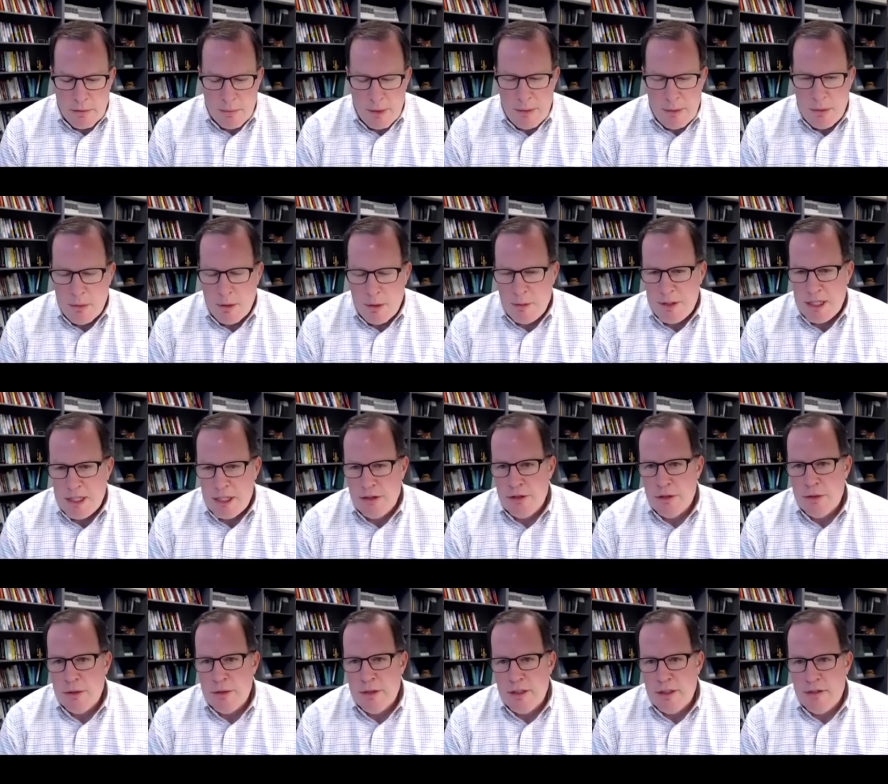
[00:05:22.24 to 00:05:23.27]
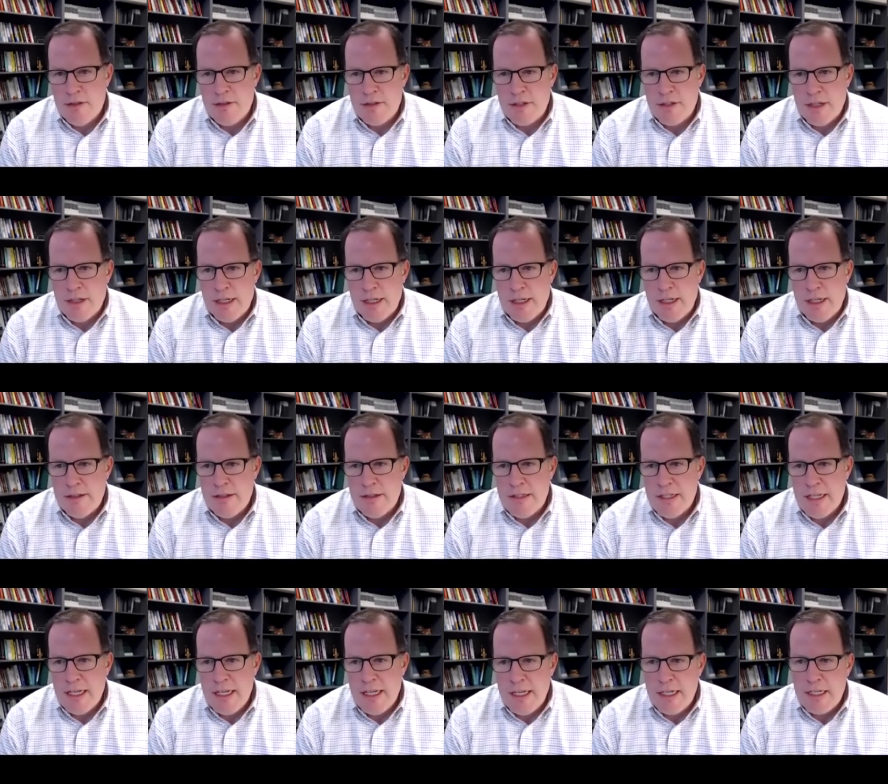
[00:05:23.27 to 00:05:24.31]
maybe what we could do is uh,
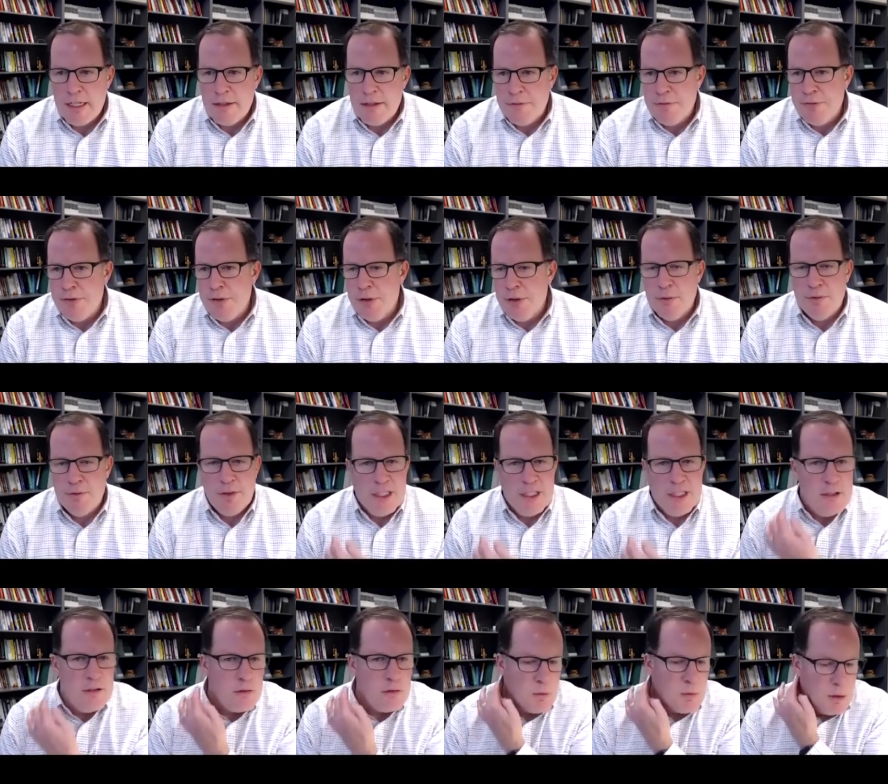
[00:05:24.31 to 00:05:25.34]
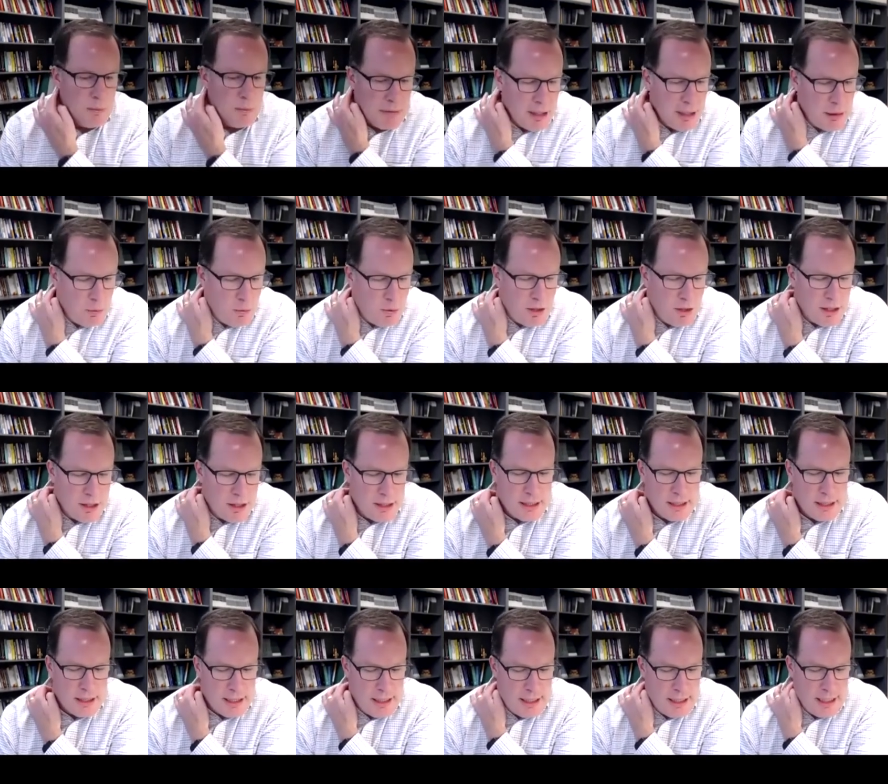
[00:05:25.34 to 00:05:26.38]
take a few of these one by one
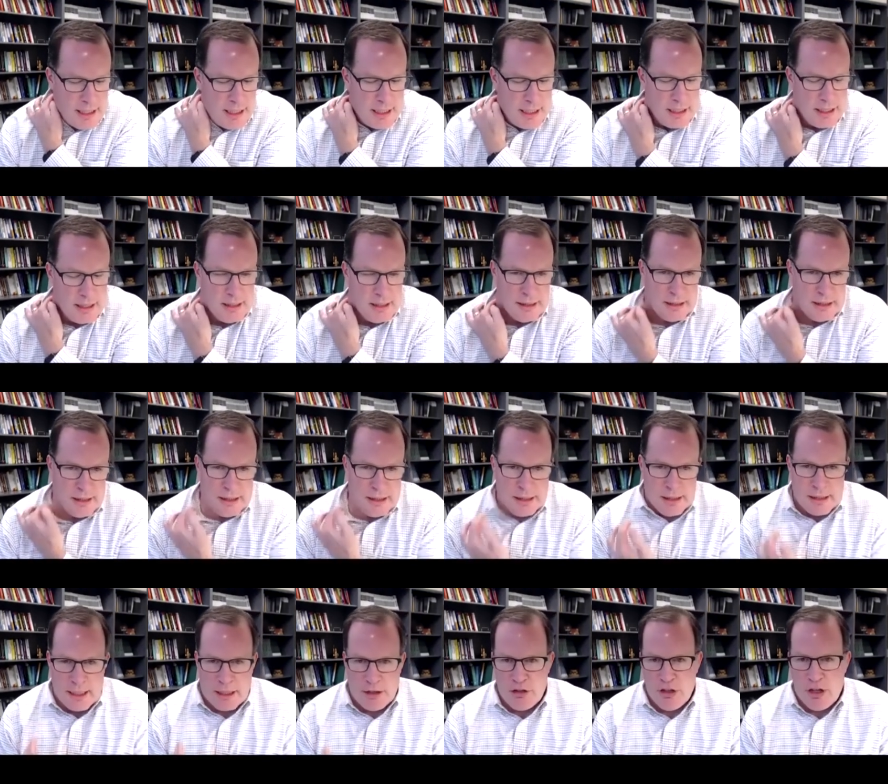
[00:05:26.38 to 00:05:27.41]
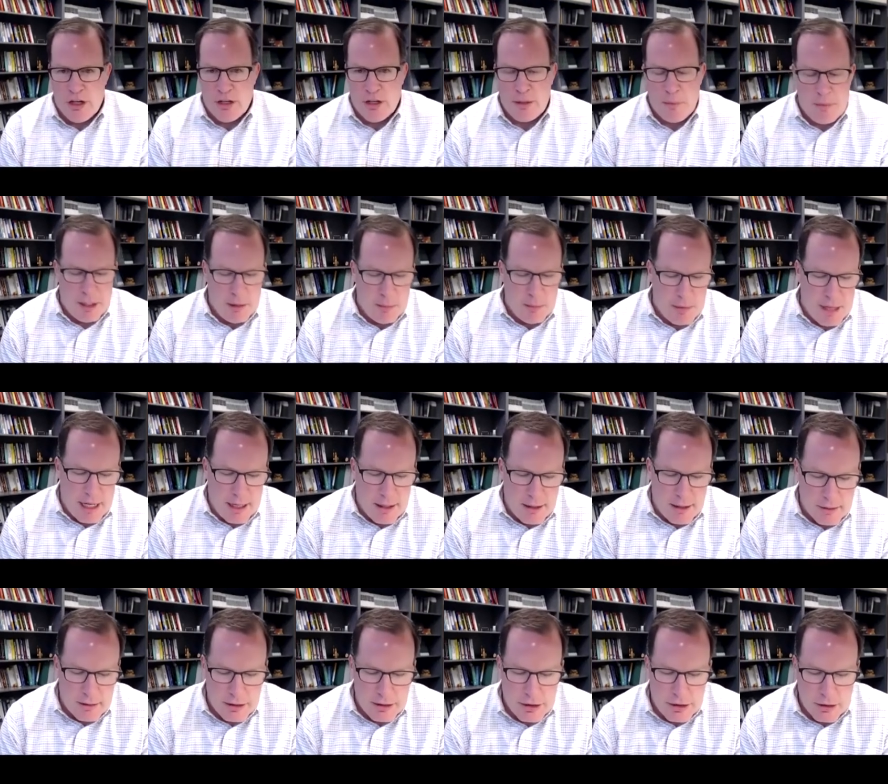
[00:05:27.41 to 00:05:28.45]
and talk a bit
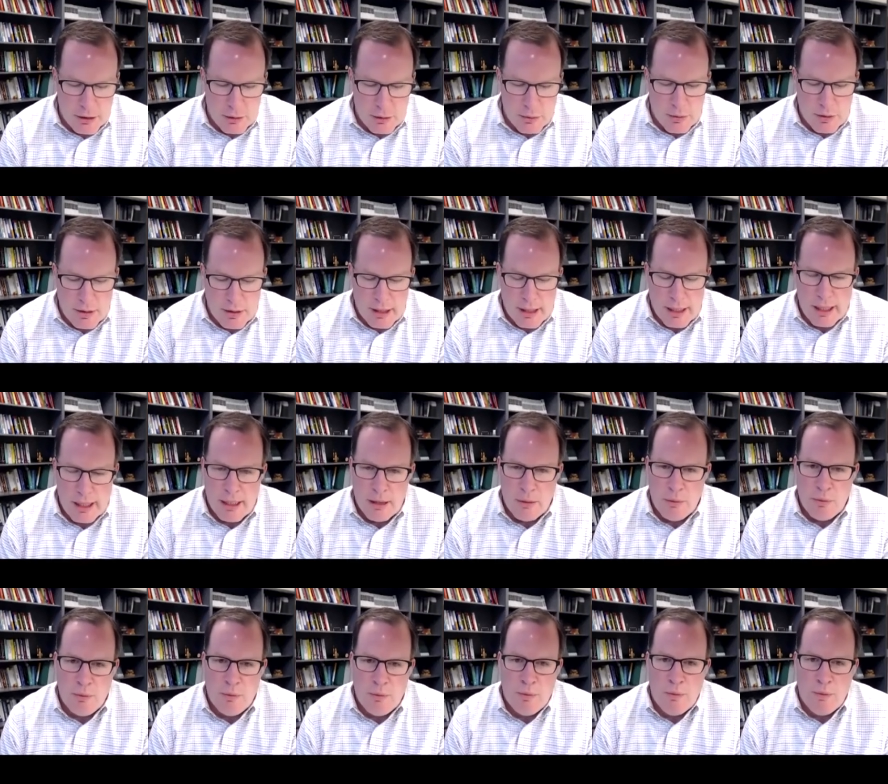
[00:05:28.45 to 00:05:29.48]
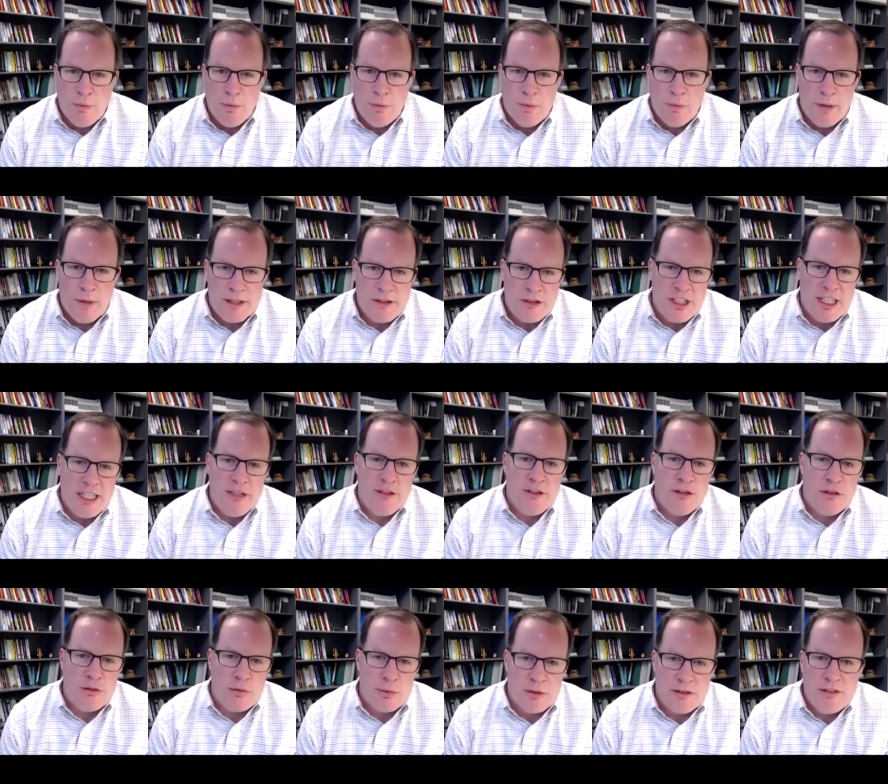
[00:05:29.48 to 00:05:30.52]
about, you know, uh, what
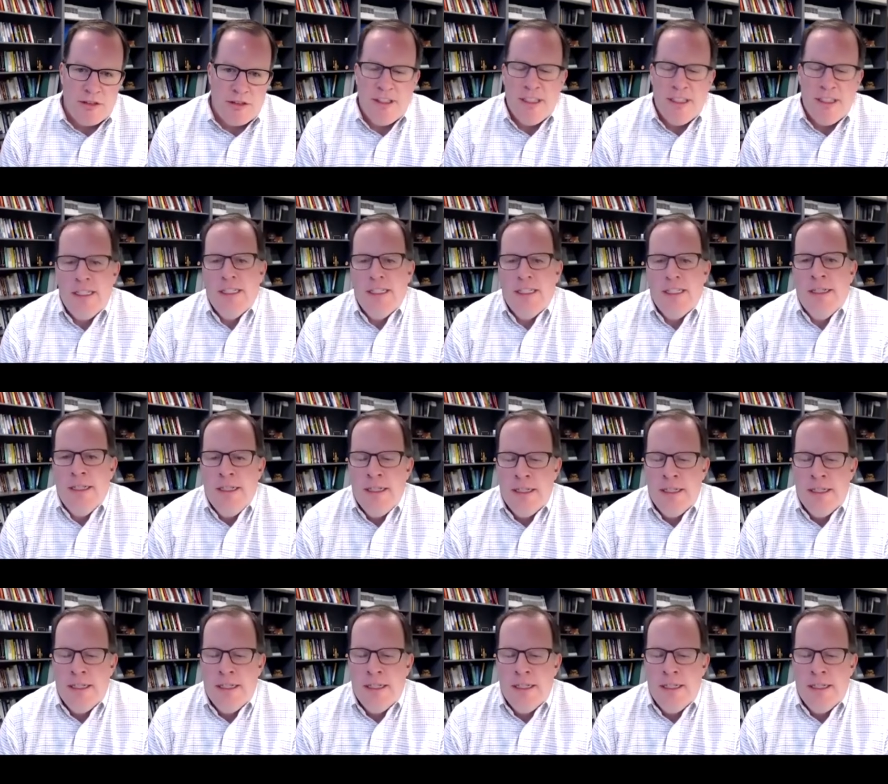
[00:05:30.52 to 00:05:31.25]
changes we're seeing.